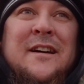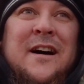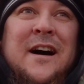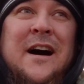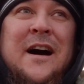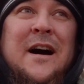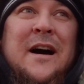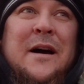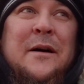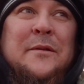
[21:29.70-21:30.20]

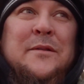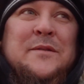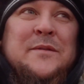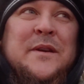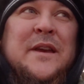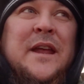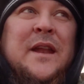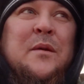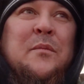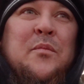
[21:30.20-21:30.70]
I
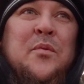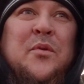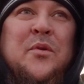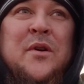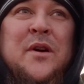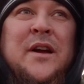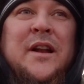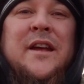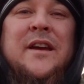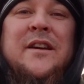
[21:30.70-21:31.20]
was getting
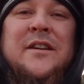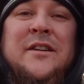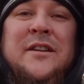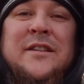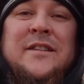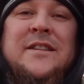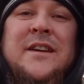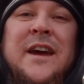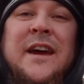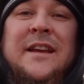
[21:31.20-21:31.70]
pretty
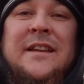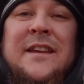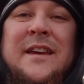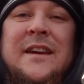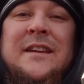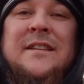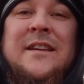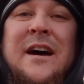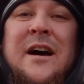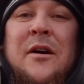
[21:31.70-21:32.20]
good
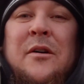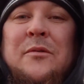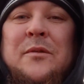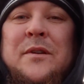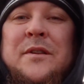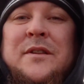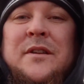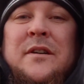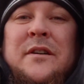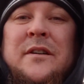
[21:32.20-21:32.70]
technique
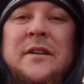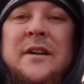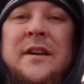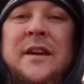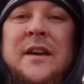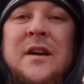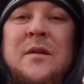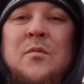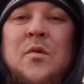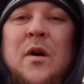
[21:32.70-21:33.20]
down with
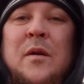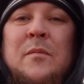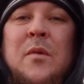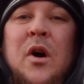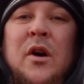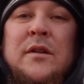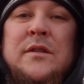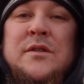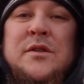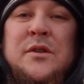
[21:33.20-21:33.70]
the E-M1
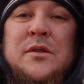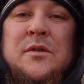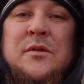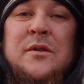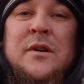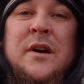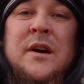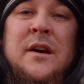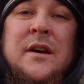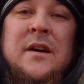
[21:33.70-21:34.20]
Mark
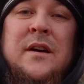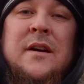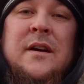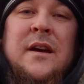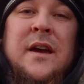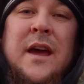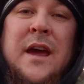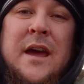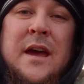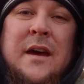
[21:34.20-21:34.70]
II.
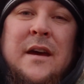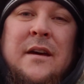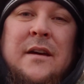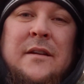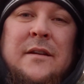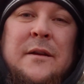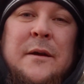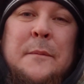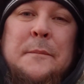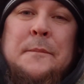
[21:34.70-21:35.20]

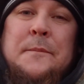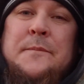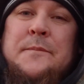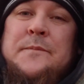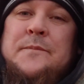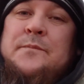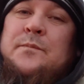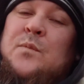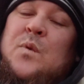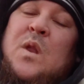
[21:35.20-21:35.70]
And
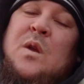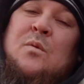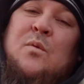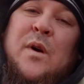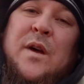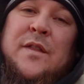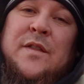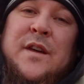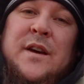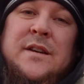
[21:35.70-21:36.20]

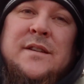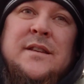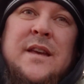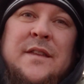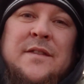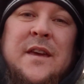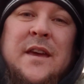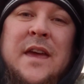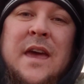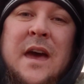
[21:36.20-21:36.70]
with
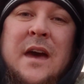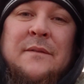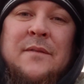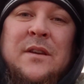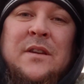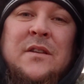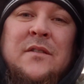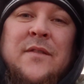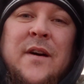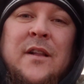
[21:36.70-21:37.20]
this, I think
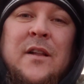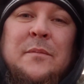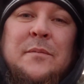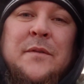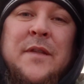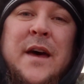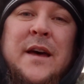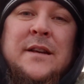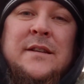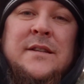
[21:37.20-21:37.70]
having
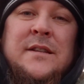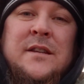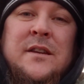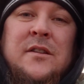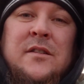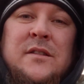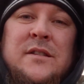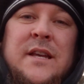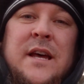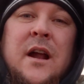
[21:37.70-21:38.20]
developed that
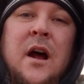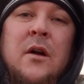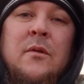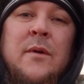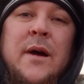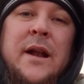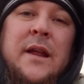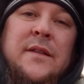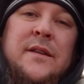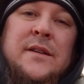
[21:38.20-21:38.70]
skill set
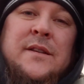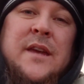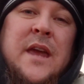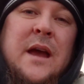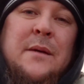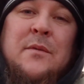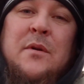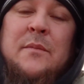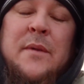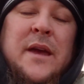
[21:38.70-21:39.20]
already, this
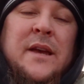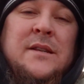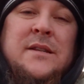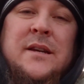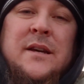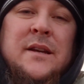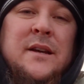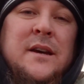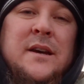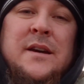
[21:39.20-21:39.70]
camera
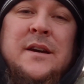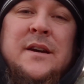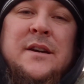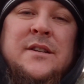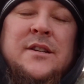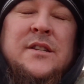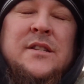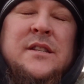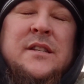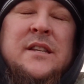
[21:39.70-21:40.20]
makes it
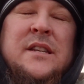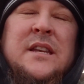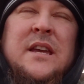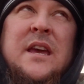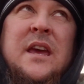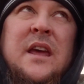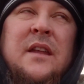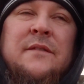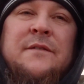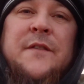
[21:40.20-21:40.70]
just
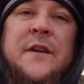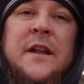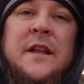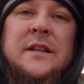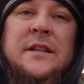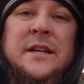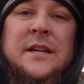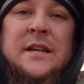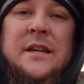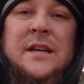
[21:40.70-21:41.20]

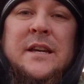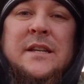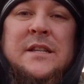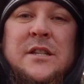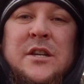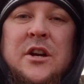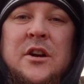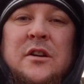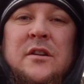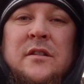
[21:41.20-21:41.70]
infinitely
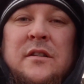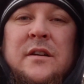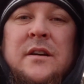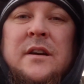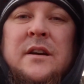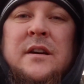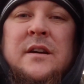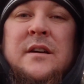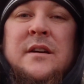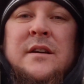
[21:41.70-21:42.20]
easier
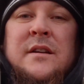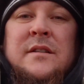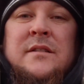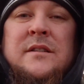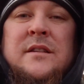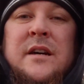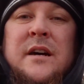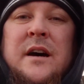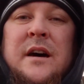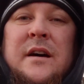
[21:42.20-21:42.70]

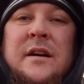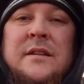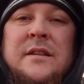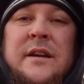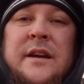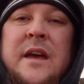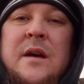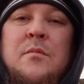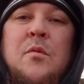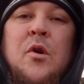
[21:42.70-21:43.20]
to
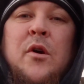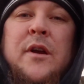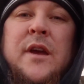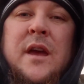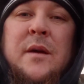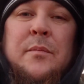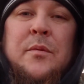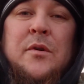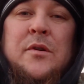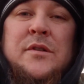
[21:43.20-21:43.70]
get more
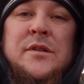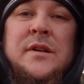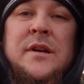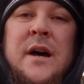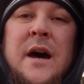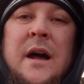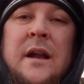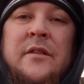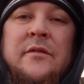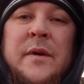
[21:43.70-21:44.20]

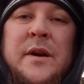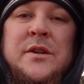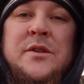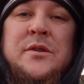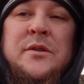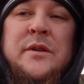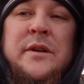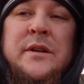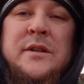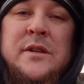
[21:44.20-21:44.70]
keepers out of
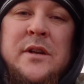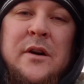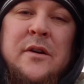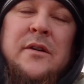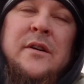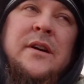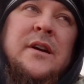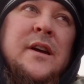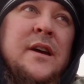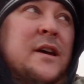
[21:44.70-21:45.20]
my shooting. So